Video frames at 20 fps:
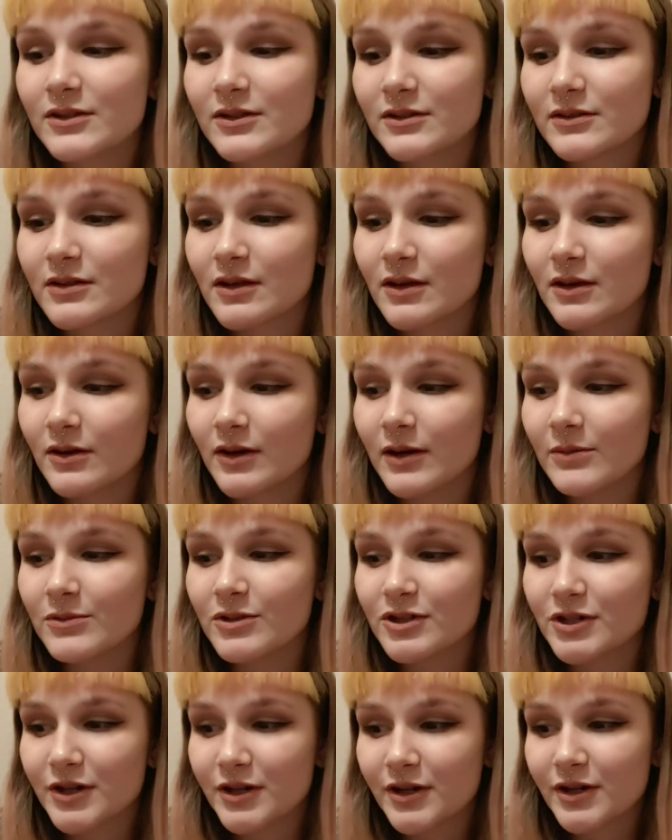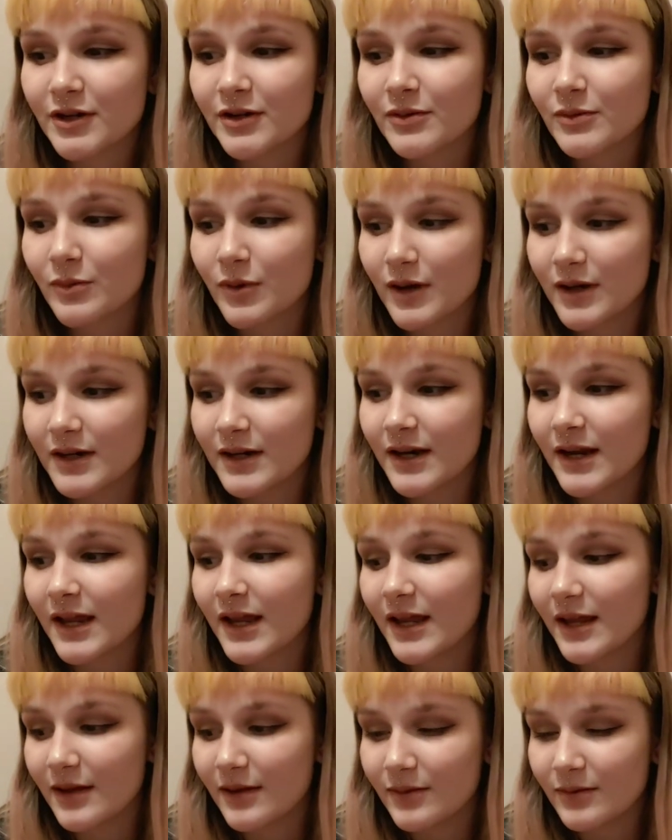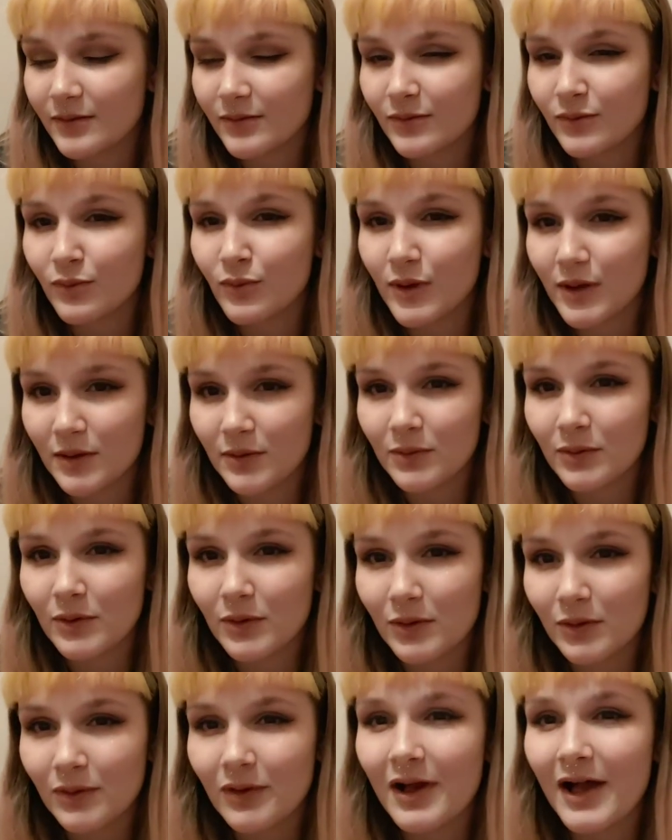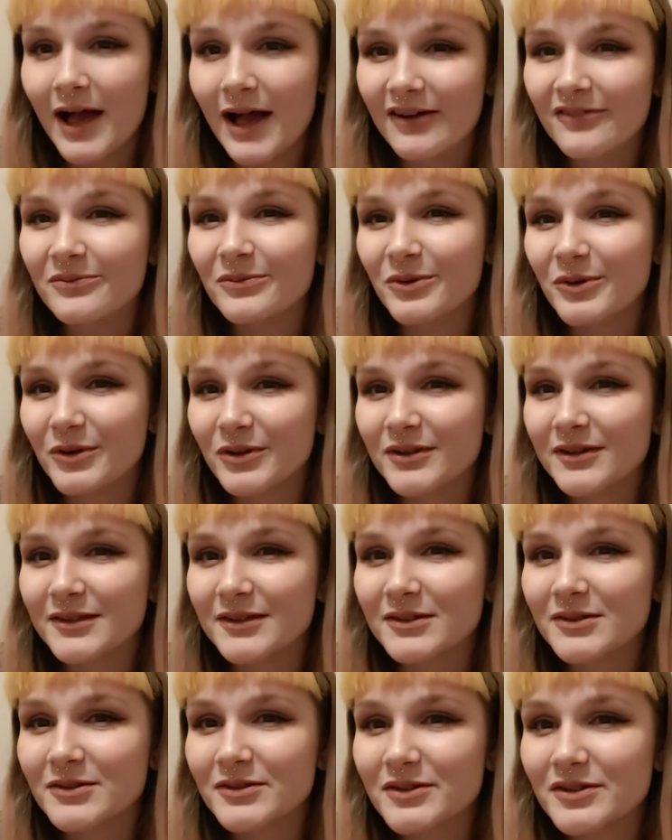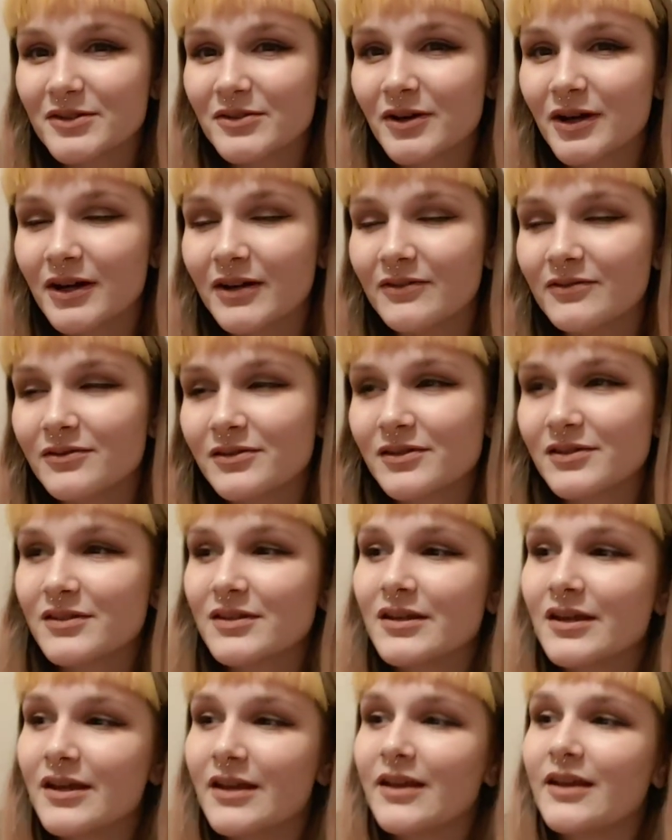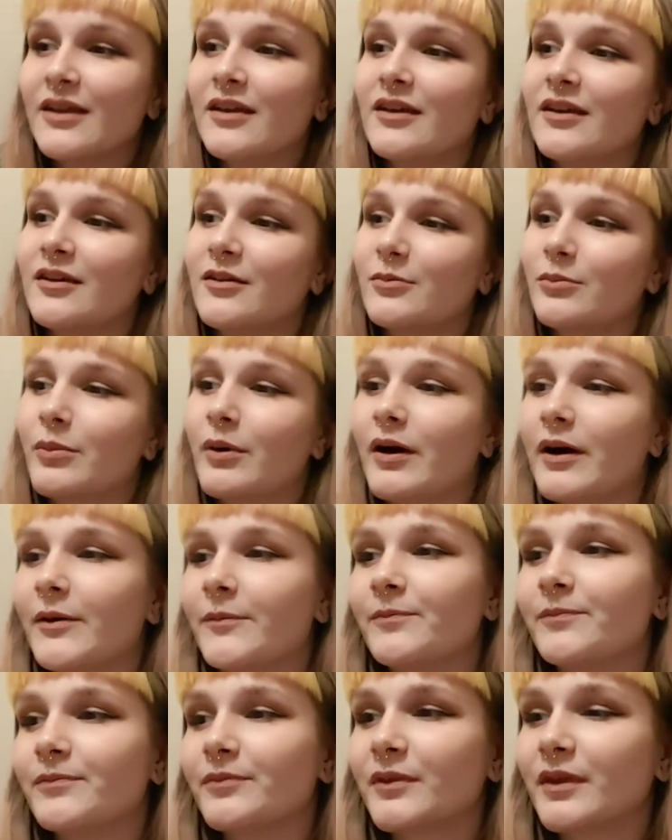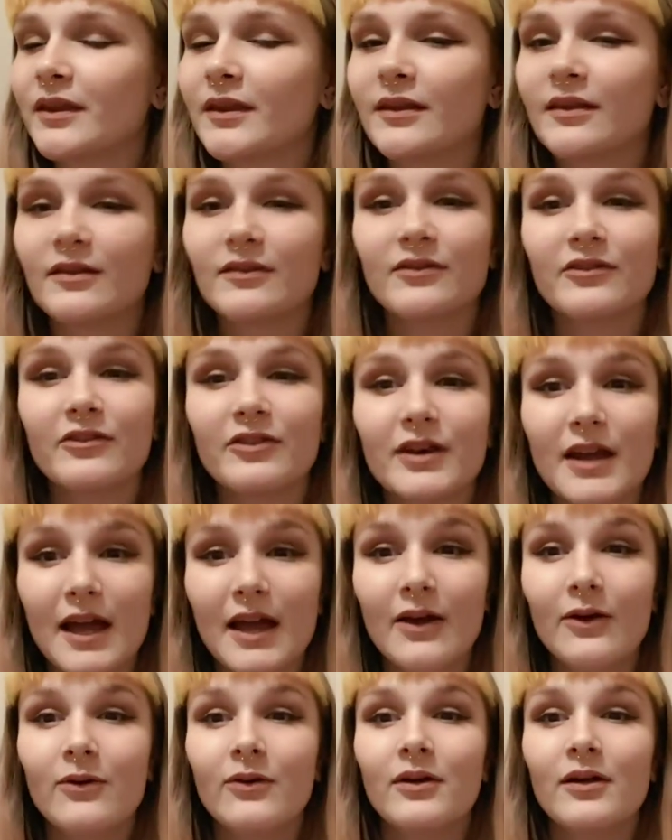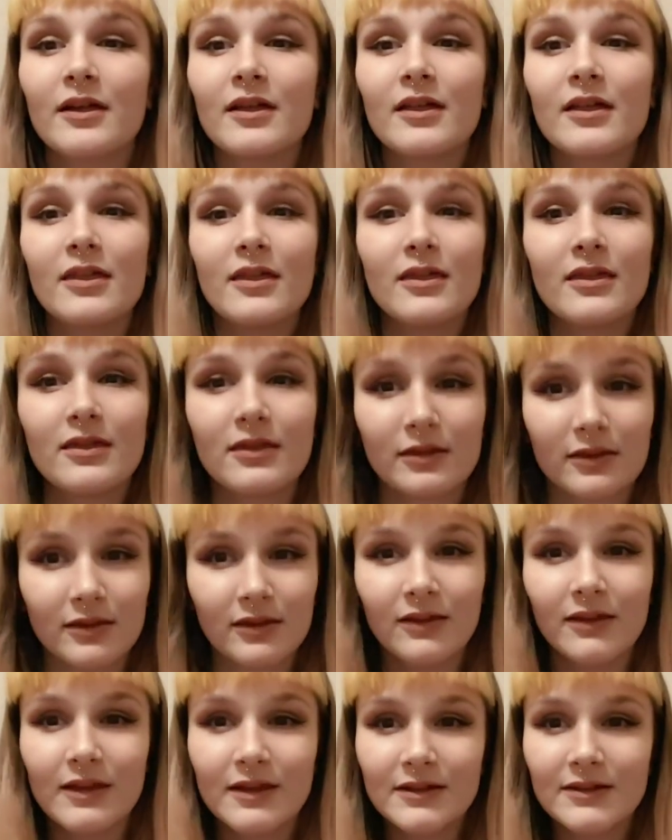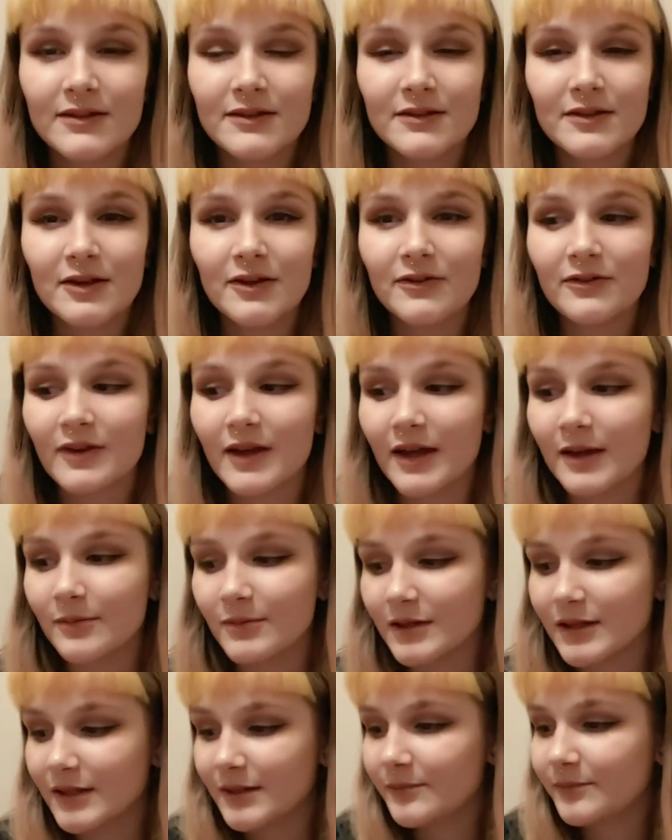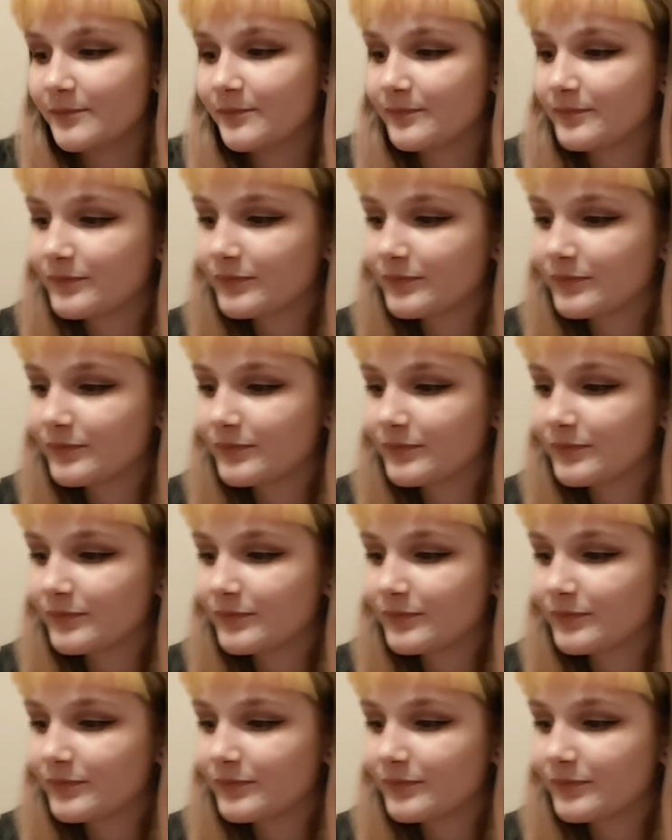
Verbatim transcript: So I'm sure one day we will have more little scruffs, but for now, this is our family.